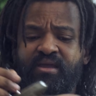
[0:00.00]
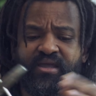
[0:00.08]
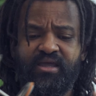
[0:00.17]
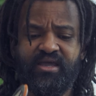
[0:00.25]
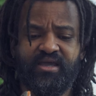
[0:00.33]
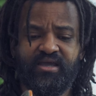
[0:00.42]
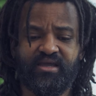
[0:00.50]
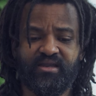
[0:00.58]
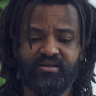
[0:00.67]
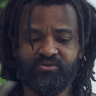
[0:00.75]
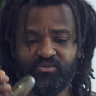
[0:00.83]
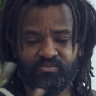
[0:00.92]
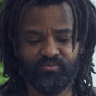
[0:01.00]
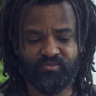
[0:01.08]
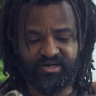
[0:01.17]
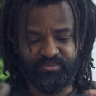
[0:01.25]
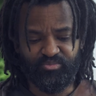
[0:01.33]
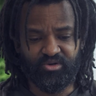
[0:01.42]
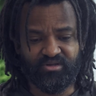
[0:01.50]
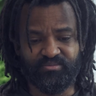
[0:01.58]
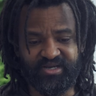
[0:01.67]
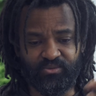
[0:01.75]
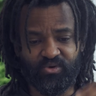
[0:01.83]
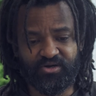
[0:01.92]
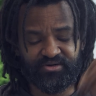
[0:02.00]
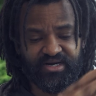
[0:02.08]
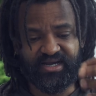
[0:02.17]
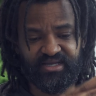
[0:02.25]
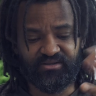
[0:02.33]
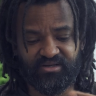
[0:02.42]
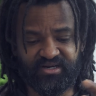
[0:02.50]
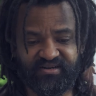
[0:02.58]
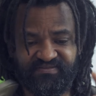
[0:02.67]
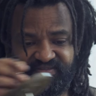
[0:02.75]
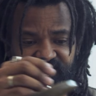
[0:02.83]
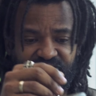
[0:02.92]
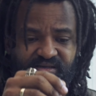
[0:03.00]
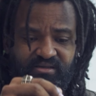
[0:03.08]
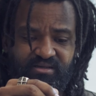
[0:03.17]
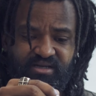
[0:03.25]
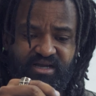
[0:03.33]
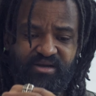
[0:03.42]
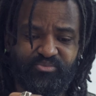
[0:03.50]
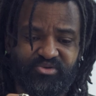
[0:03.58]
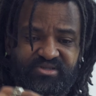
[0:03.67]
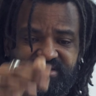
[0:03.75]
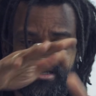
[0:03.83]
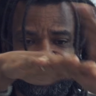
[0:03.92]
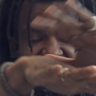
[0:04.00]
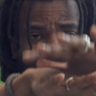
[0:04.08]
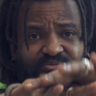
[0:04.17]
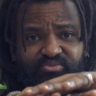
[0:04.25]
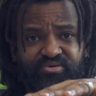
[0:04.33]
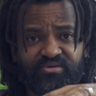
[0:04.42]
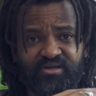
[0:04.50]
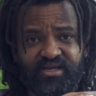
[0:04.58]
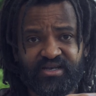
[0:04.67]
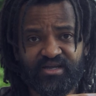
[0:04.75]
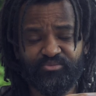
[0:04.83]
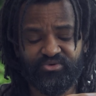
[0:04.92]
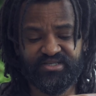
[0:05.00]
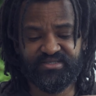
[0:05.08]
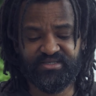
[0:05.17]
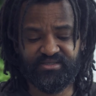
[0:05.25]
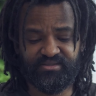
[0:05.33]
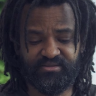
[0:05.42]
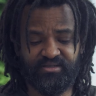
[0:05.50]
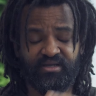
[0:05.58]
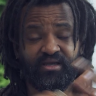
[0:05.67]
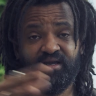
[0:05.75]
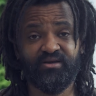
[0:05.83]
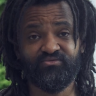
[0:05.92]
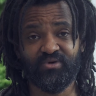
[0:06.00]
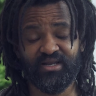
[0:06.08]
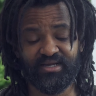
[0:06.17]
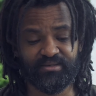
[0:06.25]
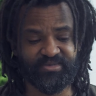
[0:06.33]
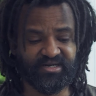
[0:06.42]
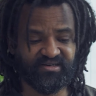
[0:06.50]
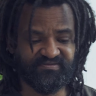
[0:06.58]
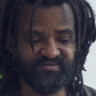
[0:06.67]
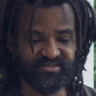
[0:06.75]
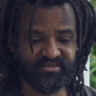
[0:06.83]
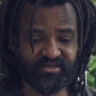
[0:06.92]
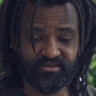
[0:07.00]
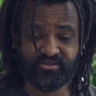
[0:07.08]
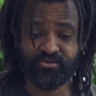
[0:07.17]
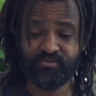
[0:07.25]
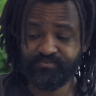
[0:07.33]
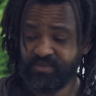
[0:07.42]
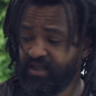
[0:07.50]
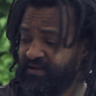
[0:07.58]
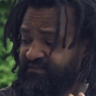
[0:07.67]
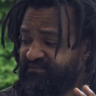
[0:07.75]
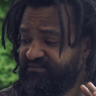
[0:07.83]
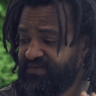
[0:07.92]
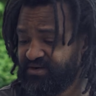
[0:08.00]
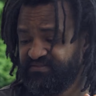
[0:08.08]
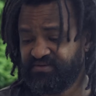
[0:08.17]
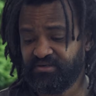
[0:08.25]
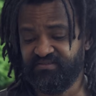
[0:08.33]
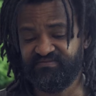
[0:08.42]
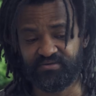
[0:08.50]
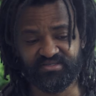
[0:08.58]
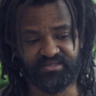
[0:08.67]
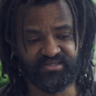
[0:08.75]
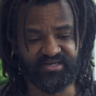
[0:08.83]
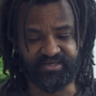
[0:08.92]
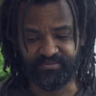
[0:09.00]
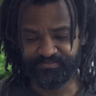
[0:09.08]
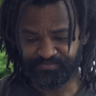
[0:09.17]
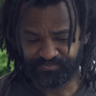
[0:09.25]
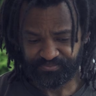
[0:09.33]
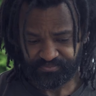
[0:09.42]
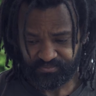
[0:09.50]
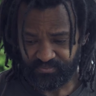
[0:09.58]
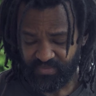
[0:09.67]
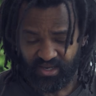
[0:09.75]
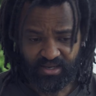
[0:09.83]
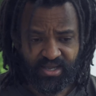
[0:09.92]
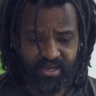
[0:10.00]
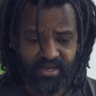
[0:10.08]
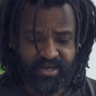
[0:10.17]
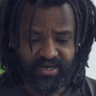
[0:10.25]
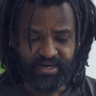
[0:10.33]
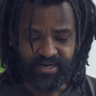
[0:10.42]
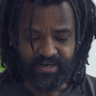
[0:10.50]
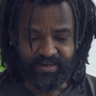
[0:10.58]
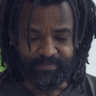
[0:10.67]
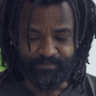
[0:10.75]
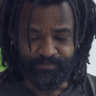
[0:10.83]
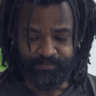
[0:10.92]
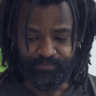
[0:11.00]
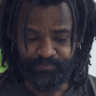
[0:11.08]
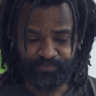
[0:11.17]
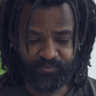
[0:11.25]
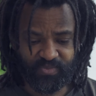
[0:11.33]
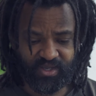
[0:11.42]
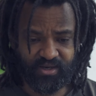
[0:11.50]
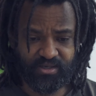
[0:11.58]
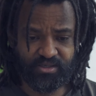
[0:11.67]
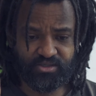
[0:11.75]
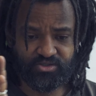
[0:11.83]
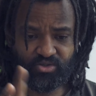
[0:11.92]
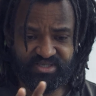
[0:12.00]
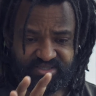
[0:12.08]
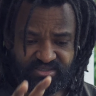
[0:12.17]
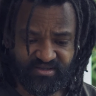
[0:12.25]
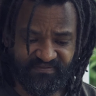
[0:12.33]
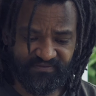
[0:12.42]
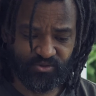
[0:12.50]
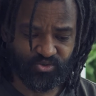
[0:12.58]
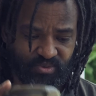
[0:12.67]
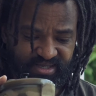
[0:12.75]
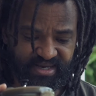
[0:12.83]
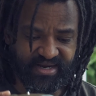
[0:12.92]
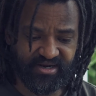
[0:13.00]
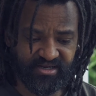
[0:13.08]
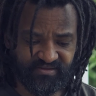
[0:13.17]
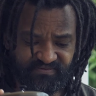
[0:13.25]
And when I boil my water, I add the coffee, I put this on top, and I press it, and voila, my coffee is done. So very versatile. So this is the first one that I got.